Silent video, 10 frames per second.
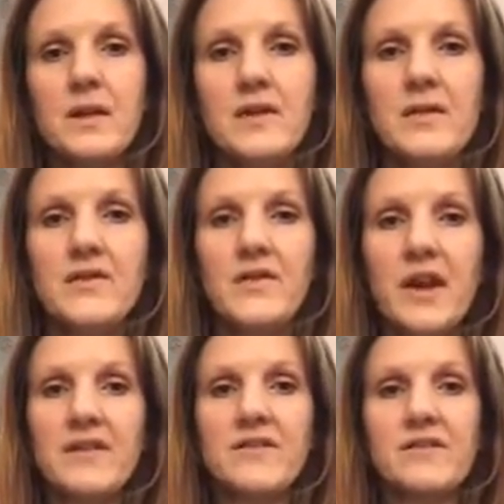That
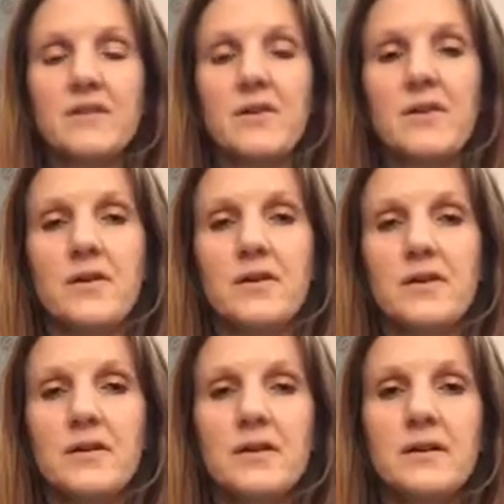changes our
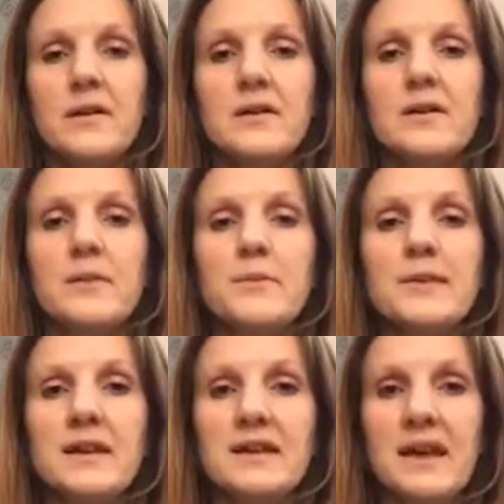
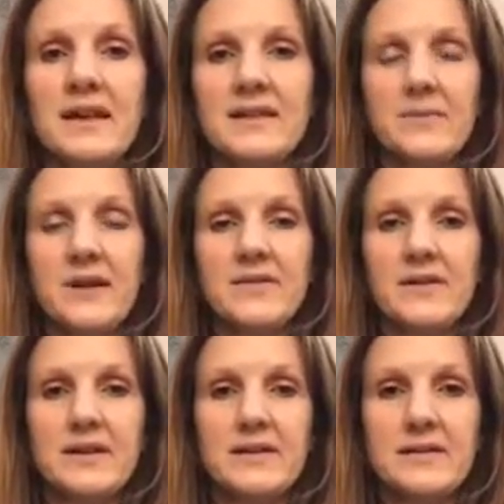complete
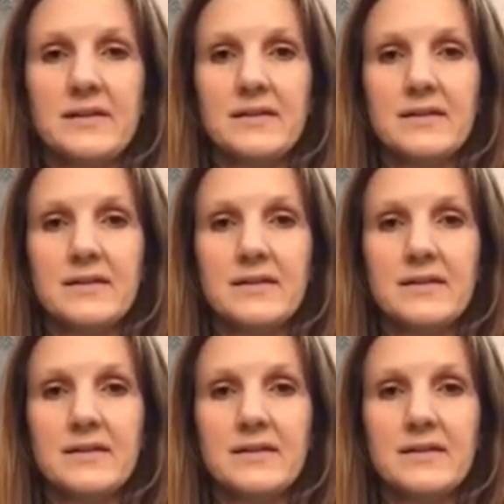experience.